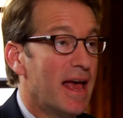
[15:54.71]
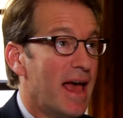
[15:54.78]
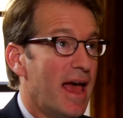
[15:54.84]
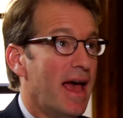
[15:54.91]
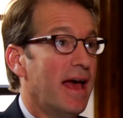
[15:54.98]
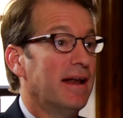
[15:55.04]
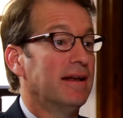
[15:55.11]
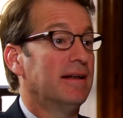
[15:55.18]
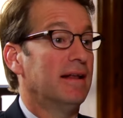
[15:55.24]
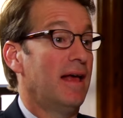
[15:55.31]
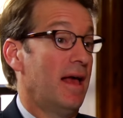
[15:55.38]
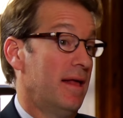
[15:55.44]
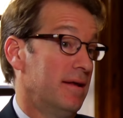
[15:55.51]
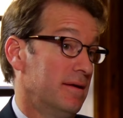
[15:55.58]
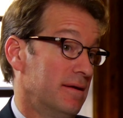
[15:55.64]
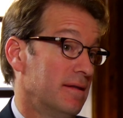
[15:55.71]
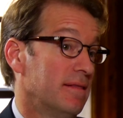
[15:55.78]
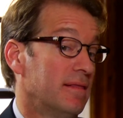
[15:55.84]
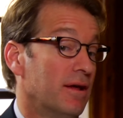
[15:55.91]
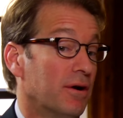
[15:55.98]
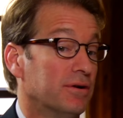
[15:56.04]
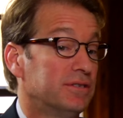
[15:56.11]
And
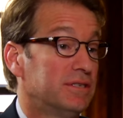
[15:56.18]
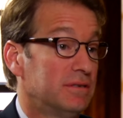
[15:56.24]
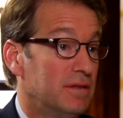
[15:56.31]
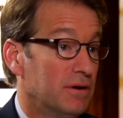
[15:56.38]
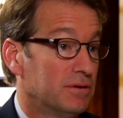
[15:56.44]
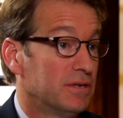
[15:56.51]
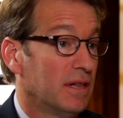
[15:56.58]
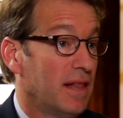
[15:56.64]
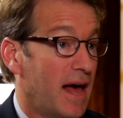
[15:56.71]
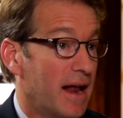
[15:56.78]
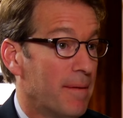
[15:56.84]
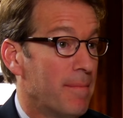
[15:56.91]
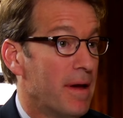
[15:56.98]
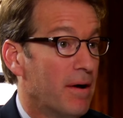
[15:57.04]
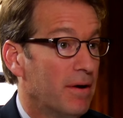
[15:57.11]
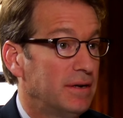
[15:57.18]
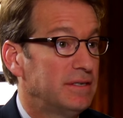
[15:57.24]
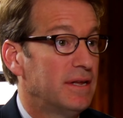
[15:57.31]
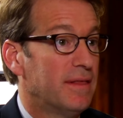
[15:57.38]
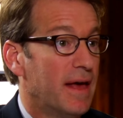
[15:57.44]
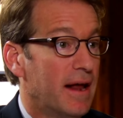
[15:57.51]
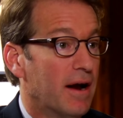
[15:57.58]
there's a lot of merit
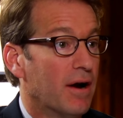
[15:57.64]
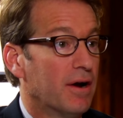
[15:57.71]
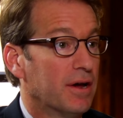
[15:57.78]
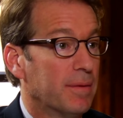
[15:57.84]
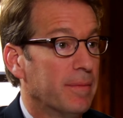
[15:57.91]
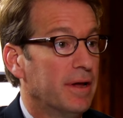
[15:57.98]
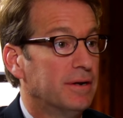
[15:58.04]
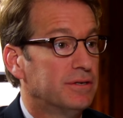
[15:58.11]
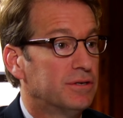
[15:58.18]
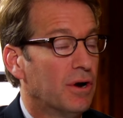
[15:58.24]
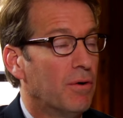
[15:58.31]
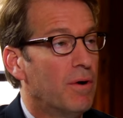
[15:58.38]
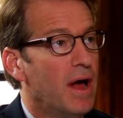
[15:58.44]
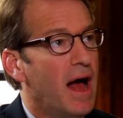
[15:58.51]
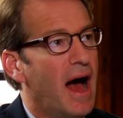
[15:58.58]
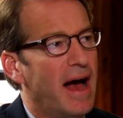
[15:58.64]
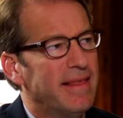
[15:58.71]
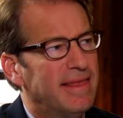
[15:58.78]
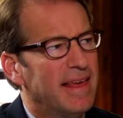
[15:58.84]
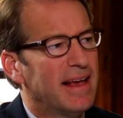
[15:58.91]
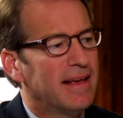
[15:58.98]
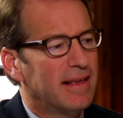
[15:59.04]
to that argument. So I
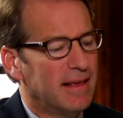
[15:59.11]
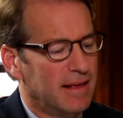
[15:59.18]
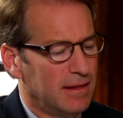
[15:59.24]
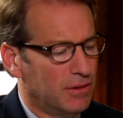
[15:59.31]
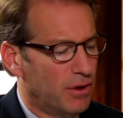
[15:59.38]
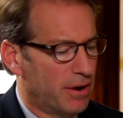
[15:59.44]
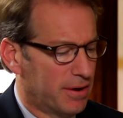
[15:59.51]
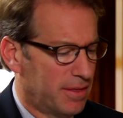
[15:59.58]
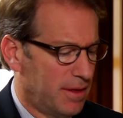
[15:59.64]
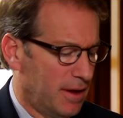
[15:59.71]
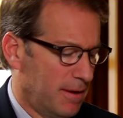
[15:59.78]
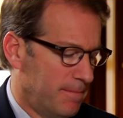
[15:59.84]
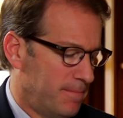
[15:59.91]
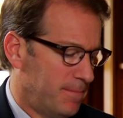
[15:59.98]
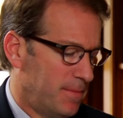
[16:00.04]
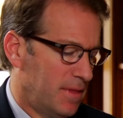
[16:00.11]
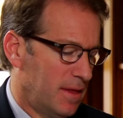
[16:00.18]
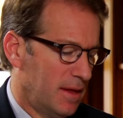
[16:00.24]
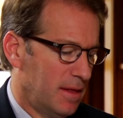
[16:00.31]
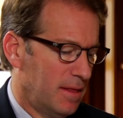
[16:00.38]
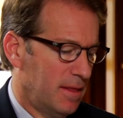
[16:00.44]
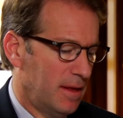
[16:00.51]
think, look,
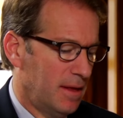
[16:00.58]
the